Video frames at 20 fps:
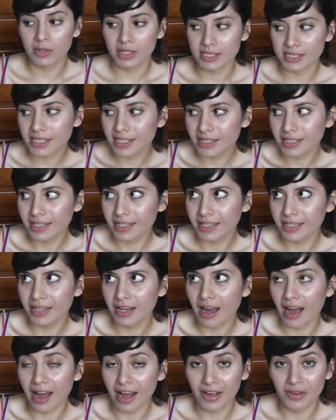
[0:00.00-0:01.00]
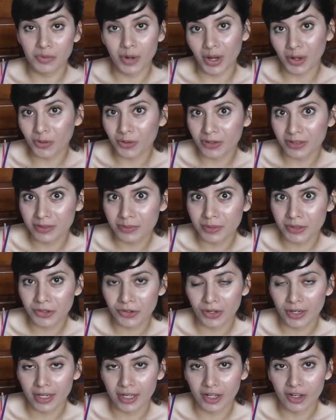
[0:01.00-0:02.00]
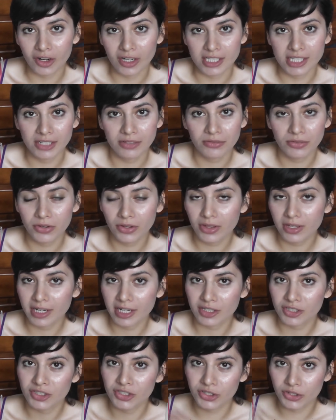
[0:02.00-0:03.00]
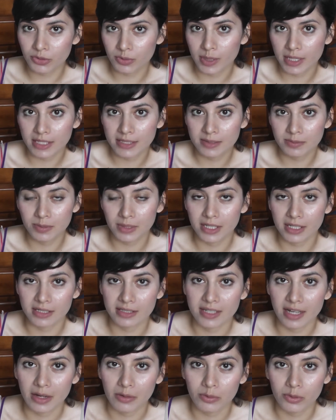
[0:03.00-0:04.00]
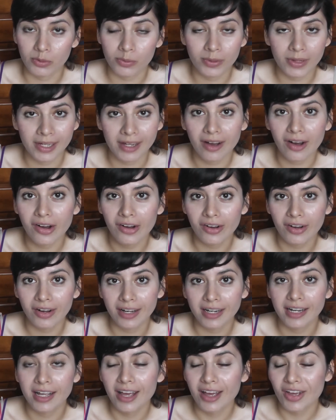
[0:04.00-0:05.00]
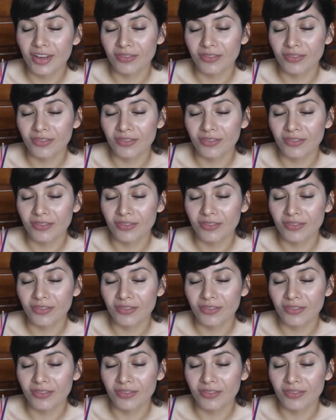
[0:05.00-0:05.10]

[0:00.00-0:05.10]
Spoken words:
Basically, I'm not going to be creating content for the next 2 weeks because I will be on